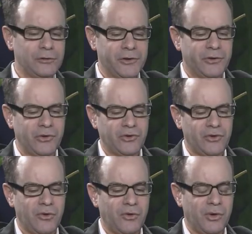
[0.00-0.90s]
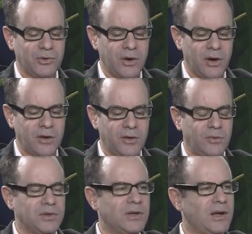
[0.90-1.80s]
in the show, we were talking
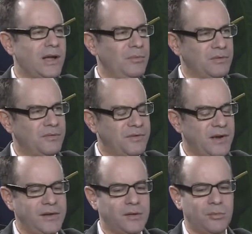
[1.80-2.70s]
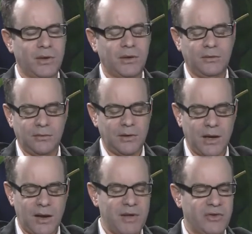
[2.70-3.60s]
with uh, Albert Frank, and,
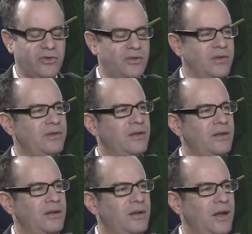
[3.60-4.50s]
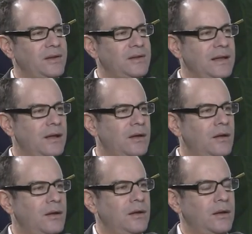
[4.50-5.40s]
I mentioned this uh, idea.
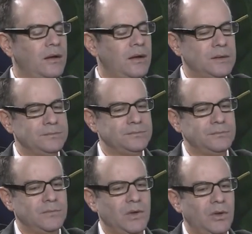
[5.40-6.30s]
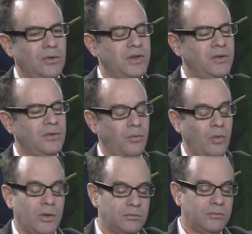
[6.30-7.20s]
Um, you know, the,
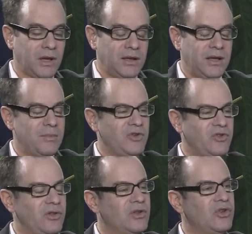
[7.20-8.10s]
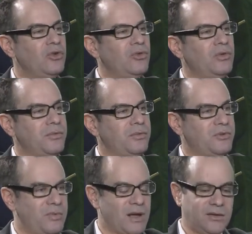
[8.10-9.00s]
well, and he mentioned the two with
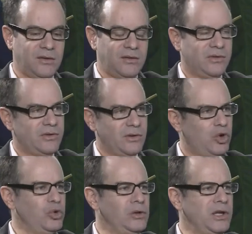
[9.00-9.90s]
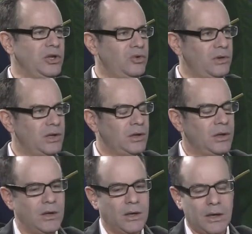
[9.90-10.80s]
respect to this uh, cooling unit.
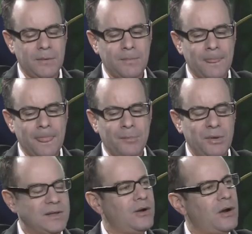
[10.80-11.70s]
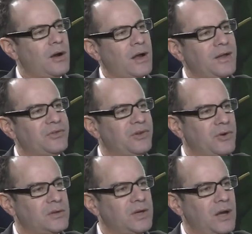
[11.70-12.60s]
Mm -hmm. um, but there are, I guess, there
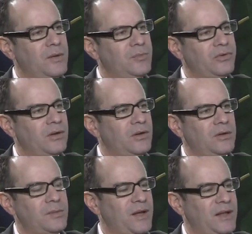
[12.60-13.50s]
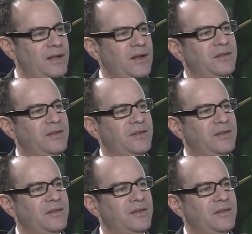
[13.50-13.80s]
are times, uh, depending on the